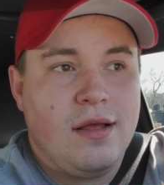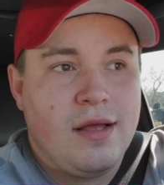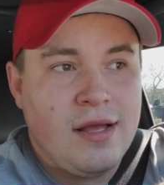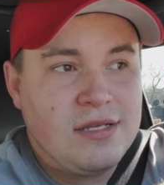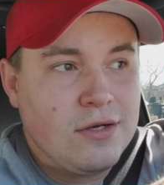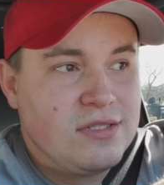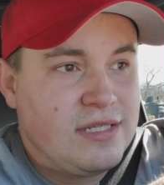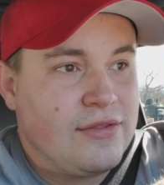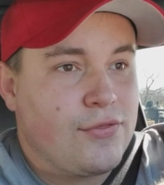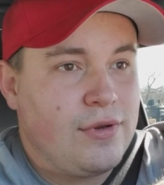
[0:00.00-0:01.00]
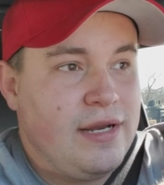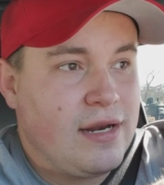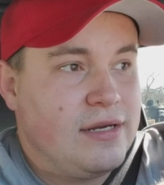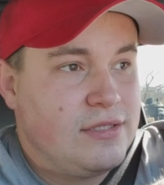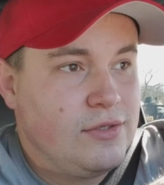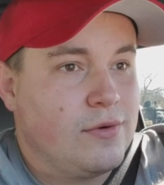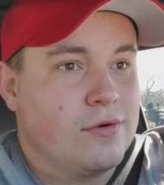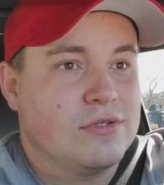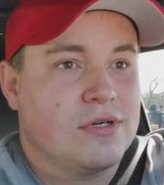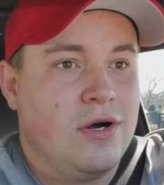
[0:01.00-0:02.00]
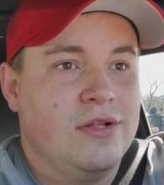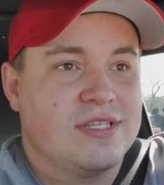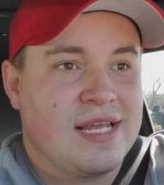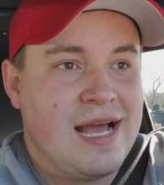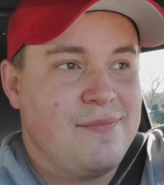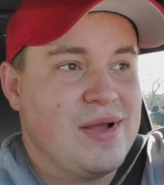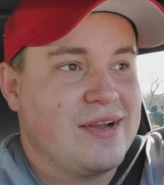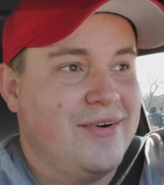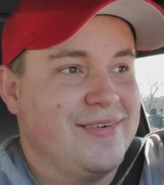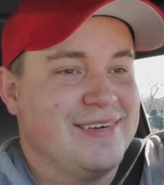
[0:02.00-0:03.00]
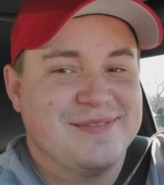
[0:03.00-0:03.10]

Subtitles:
SRT 392 owners are calling Scat Pack owners